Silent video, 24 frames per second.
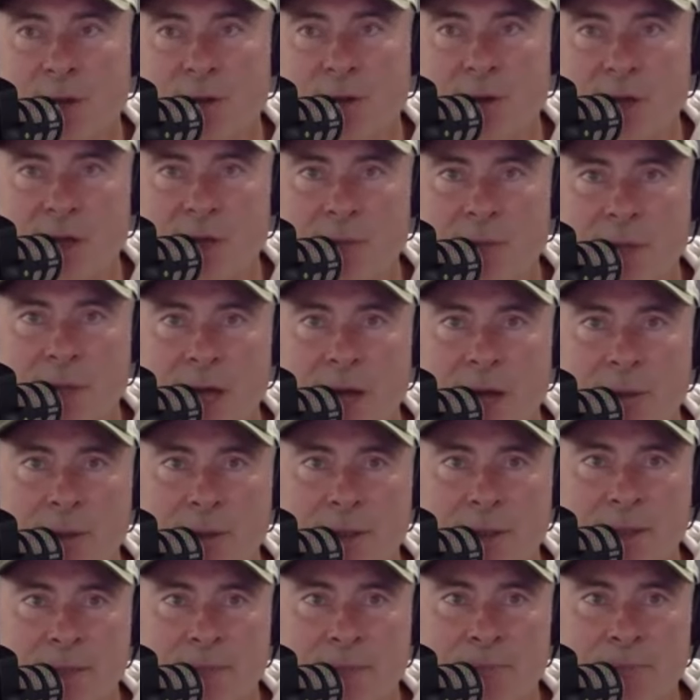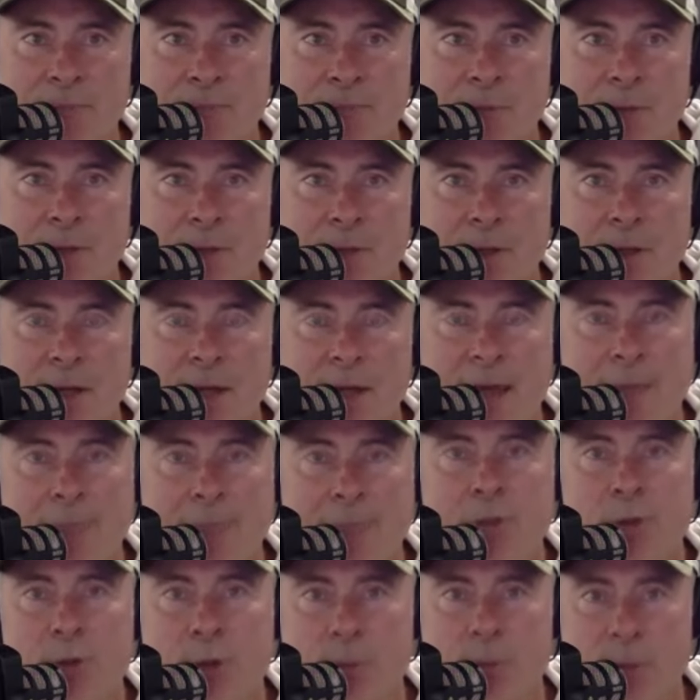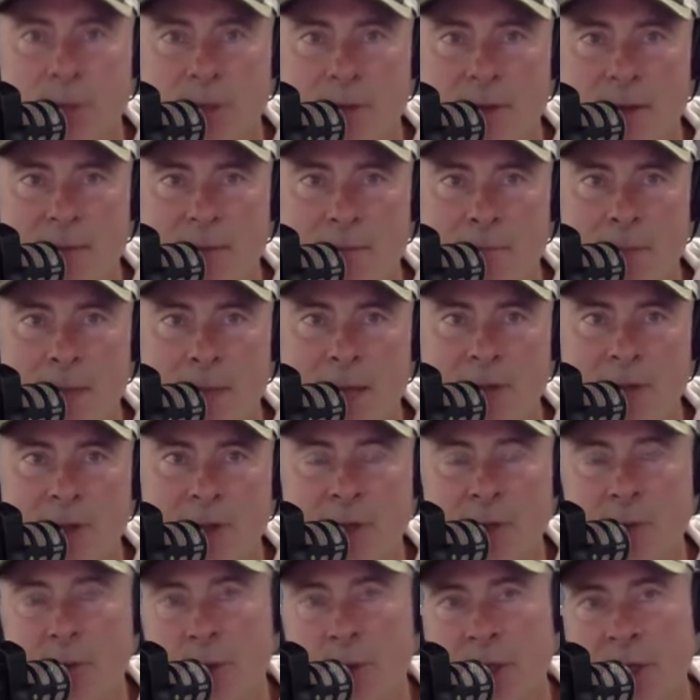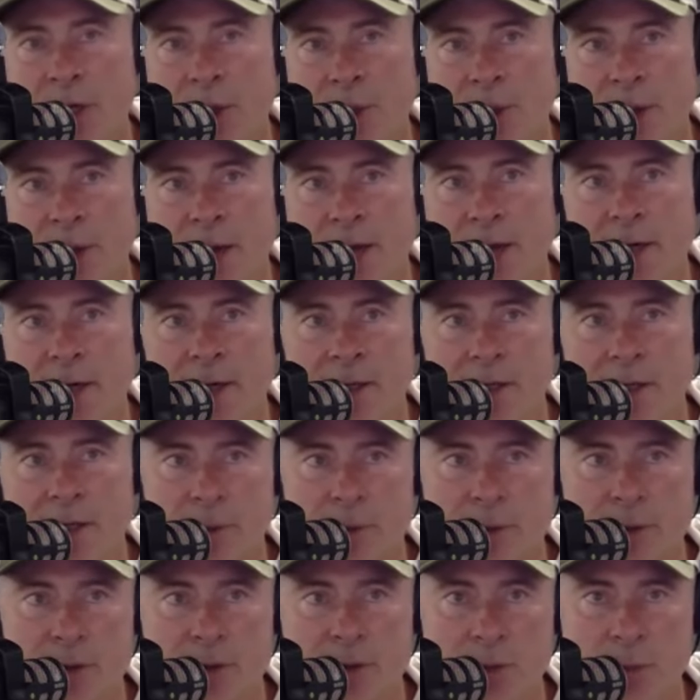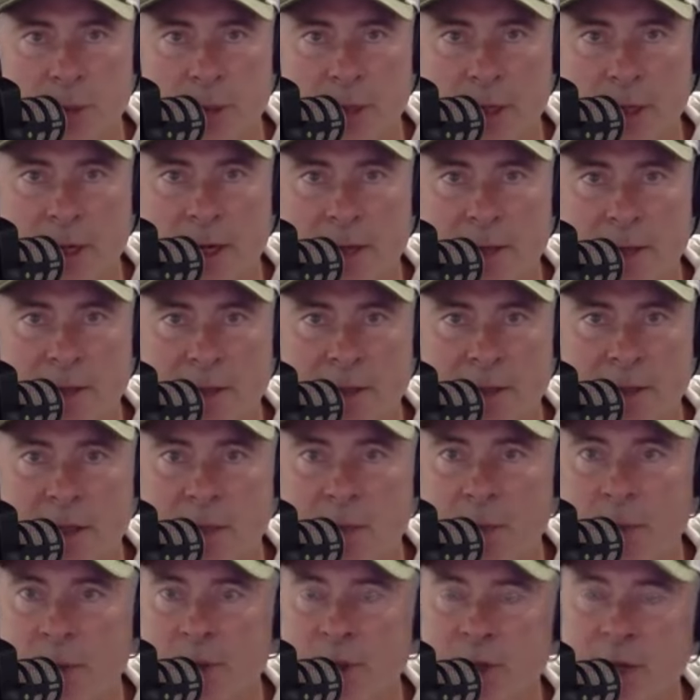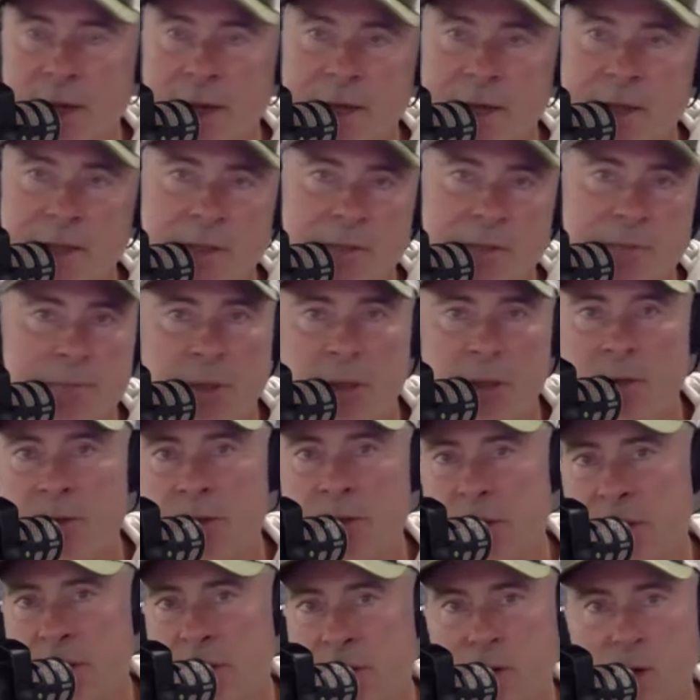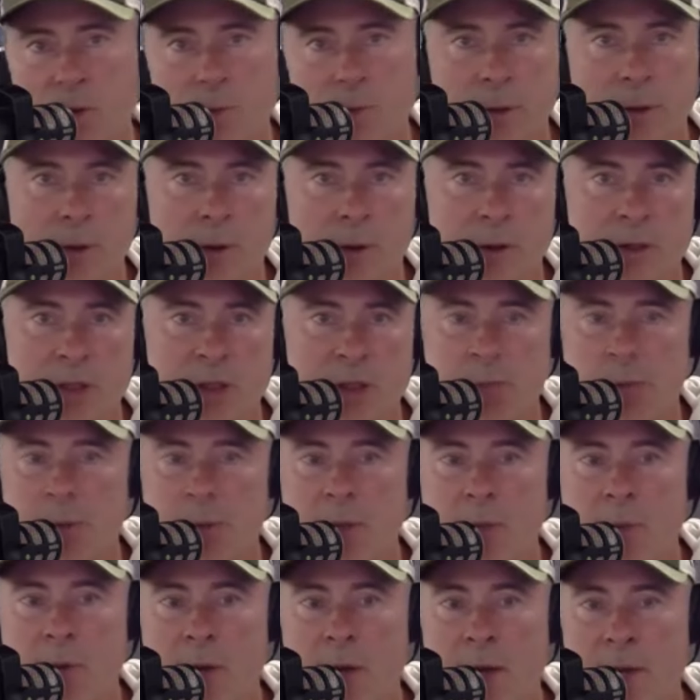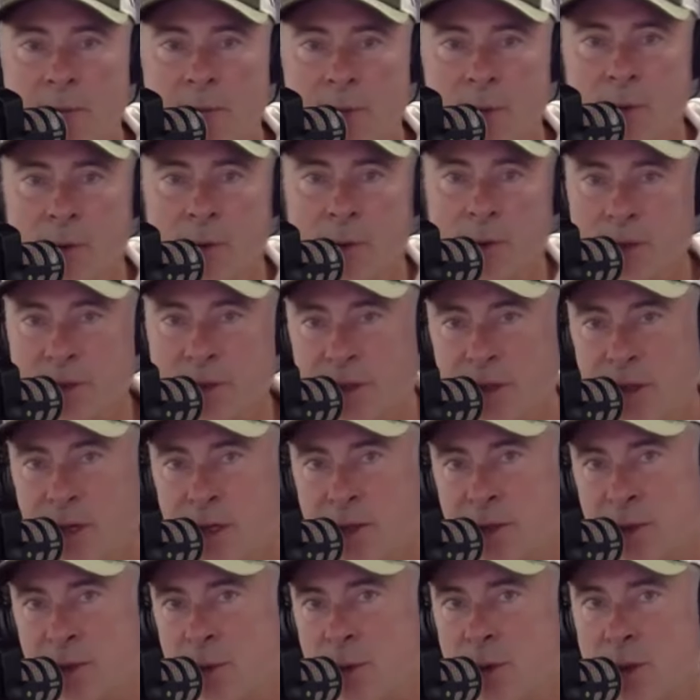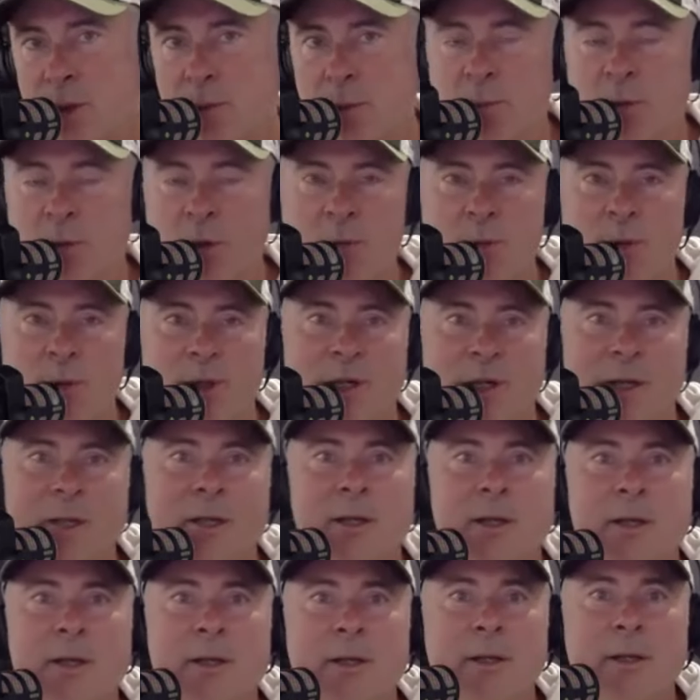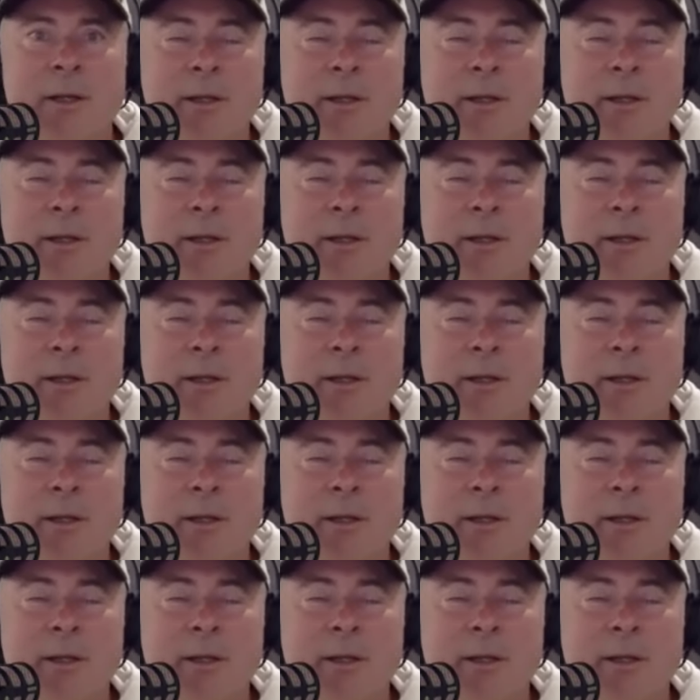So to think they've been able to capture a bit of that magic, recreate it into a supercars thing, which has music, supercross, speedway, and more, is just awesome, in my opinion.